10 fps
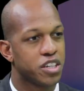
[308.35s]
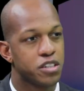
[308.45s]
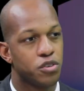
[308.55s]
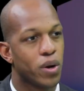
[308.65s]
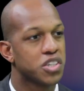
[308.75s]
the
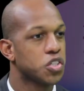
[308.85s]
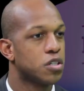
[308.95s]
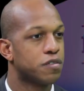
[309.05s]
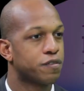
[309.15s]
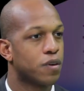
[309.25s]

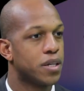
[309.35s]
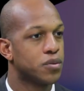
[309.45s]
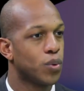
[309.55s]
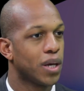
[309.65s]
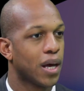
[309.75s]
congressional
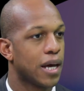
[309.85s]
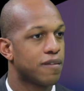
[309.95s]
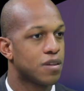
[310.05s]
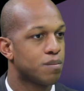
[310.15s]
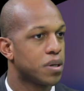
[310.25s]
front, we
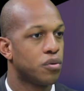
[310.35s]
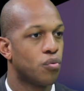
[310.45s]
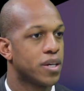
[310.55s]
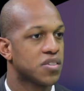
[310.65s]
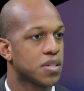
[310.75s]
have the big
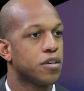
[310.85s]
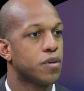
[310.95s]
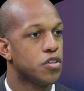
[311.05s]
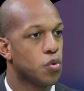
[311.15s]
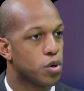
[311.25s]
race
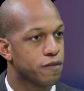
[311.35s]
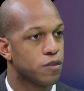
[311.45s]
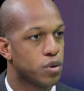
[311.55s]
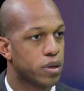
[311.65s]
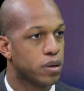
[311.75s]
here in North
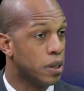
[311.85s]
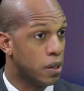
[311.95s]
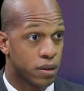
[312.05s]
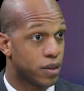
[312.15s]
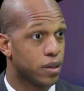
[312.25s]
Florida.
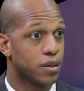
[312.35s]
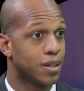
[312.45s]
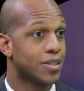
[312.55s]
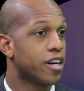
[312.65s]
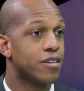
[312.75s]
The
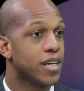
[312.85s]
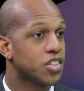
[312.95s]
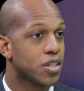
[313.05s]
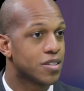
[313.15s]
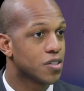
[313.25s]
entire
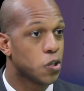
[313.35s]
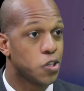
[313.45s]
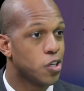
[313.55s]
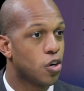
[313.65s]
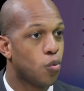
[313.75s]
nation is,
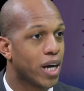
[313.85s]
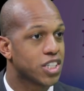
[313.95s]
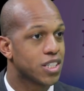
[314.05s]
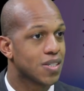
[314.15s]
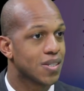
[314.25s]

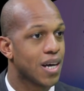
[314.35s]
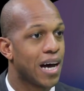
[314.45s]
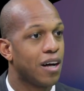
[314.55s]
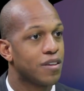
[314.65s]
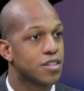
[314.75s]
watching to see
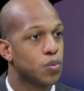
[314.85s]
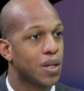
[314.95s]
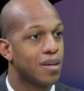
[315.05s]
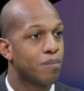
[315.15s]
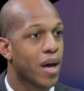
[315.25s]
how this
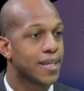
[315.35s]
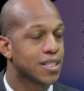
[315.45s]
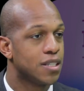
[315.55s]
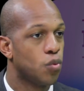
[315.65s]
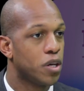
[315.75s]
will
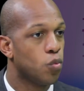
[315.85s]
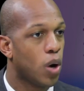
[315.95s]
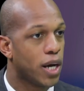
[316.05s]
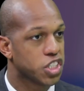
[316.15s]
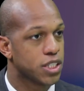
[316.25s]
impact in
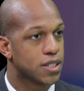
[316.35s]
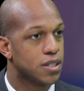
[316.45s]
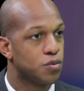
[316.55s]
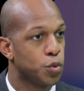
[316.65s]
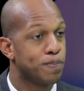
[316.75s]

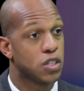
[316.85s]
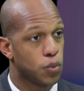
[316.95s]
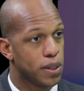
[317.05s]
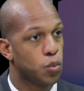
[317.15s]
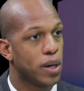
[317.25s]
Washington
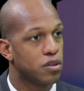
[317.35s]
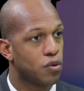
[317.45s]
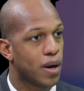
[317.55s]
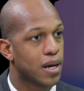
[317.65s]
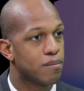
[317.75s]
between Gwen
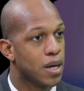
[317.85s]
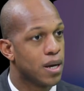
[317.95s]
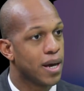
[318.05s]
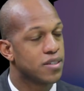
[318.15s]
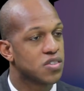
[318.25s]
Graham
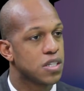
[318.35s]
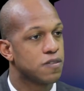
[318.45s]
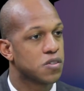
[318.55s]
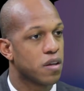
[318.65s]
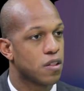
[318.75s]
and
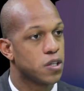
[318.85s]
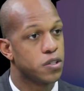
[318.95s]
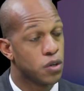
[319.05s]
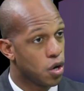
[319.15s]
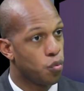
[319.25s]
Steve
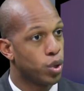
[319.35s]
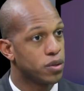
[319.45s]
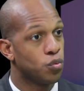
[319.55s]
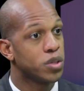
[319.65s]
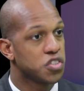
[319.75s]
Southerland.
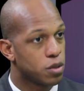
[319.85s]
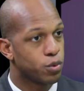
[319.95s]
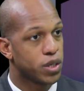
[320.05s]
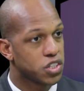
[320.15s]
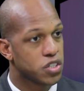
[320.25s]
What's your
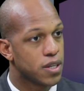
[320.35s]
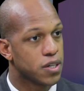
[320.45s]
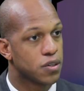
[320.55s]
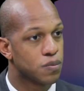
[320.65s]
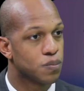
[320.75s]
prediction
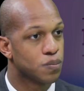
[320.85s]
there?